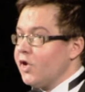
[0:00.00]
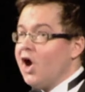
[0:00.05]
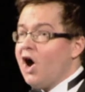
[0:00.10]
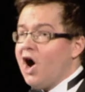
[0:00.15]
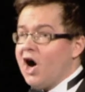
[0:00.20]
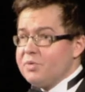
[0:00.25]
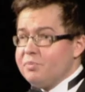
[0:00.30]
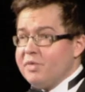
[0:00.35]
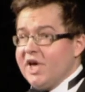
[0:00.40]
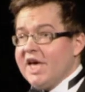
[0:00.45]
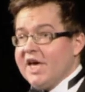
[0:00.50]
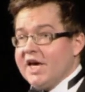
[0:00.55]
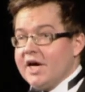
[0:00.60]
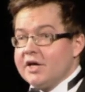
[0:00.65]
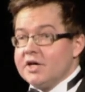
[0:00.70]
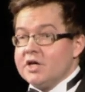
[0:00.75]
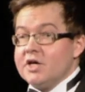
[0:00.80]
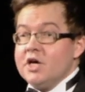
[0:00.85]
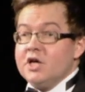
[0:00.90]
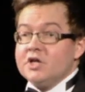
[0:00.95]
I'm
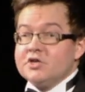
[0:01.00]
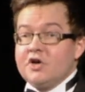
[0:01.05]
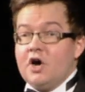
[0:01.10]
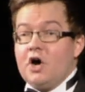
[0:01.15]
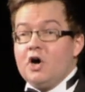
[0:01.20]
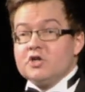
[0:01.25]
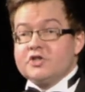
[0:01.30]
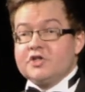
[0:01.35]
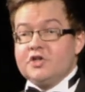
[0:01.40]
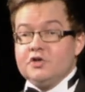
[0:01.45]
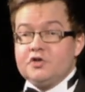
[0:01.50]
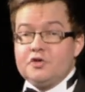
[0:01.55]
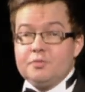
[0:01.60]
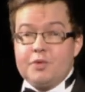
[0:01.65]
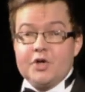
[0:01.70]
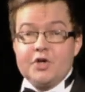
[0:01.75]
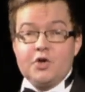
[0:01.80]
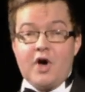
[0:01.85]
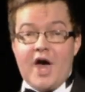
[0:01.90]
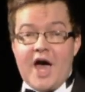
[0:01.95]
here to ask you to
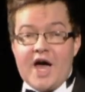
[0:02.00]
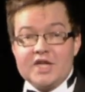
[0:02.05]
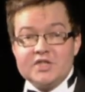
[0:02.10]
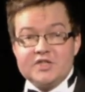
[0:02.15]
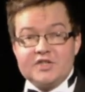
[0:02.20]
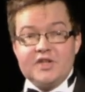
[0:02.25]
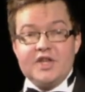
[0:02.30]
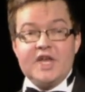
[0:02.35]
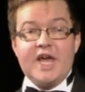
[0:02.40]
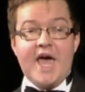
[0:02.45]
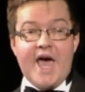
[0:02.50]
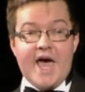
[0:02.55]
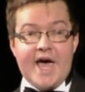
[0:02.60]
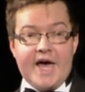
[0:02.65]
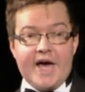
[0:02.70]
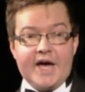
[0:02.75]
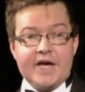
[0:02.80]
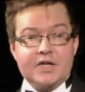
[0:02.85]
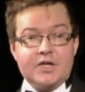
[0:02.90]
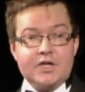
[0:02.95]
put your hands in the
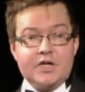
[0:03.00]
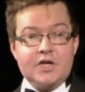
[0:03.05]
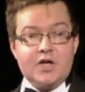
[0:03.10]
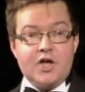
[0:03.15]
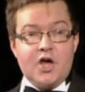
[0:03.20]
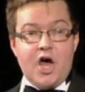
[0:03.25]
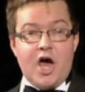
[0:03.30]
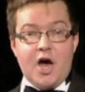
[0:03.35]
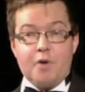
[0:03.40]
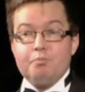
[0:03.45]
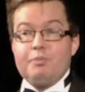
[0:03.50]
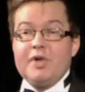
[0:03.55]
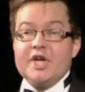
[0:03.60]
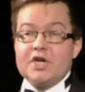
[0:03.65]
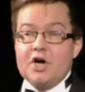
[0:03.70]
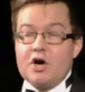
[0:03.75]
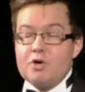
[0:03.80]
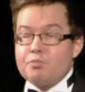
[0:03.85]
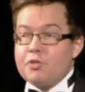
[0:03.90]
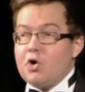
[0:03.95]
air and
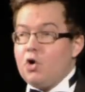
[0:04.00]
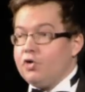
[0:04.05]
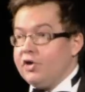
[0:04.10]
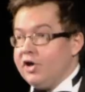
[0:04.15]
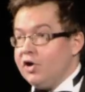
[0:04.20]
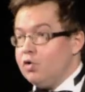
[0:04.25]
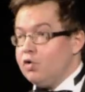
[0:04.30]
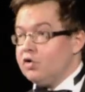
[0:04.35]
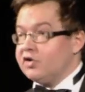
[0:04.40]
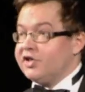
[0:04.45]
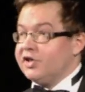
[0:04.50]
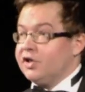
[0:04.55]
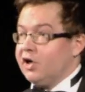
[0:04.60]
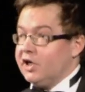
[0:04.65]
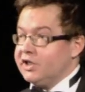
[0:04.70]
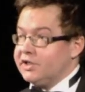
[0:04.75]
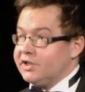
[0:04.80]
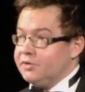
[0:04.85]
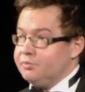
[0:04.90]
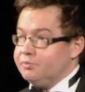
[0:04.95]
bid up on the auction
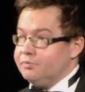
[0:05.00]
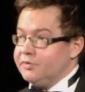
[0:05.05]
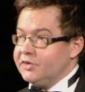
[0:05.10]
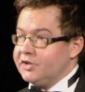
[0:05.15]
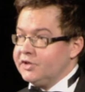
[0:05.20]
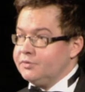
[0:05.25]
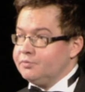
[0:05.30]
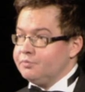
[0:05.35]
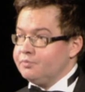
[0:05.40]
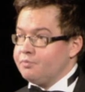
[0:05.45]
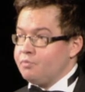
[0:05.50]
items.